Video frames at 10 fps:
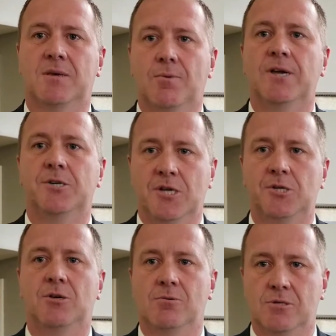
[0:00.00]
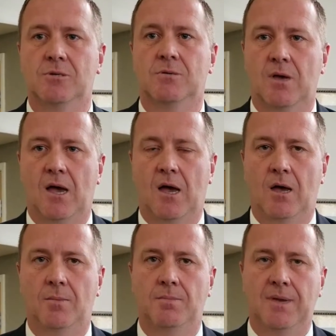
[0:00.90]
breach issues,
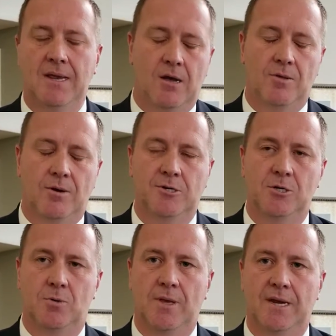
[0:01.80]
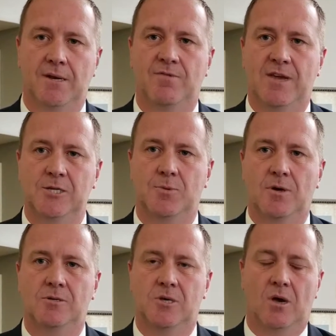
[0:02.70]
and other issues related to
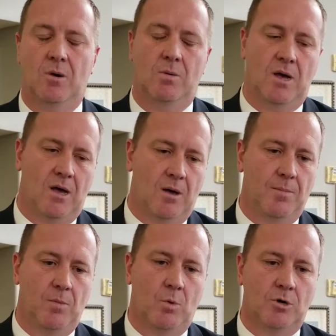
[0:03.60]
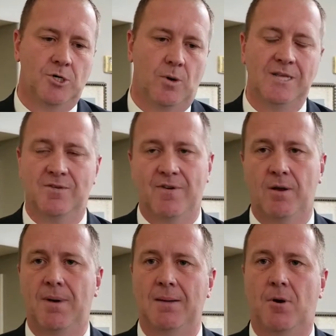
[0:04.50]
Facebook. So it's a
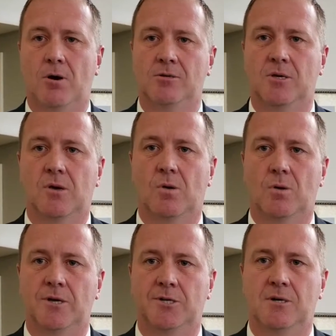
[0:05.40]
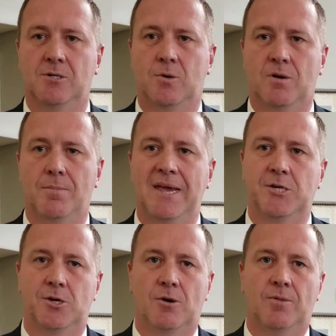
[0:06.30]
very bipartisan coalition to sort of make
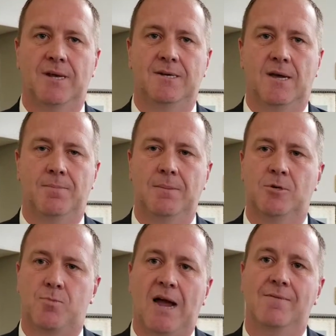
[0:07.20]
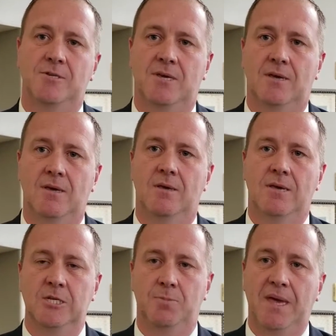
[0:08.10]
sure that people's privacy
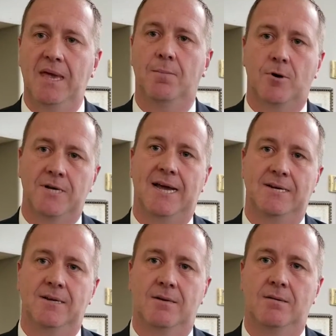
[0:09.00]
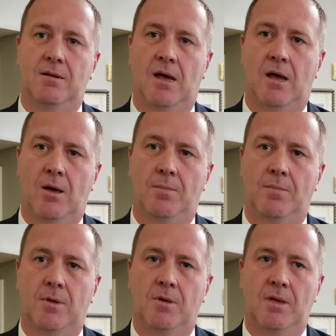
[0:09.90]
is being protected,
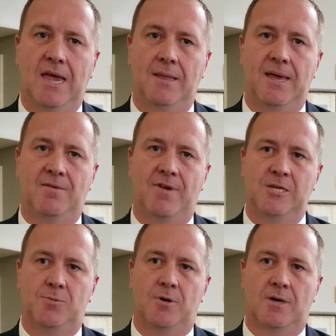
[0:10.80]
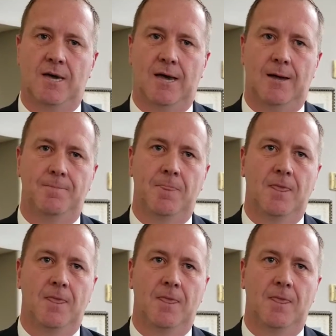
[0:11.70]
and that Facebook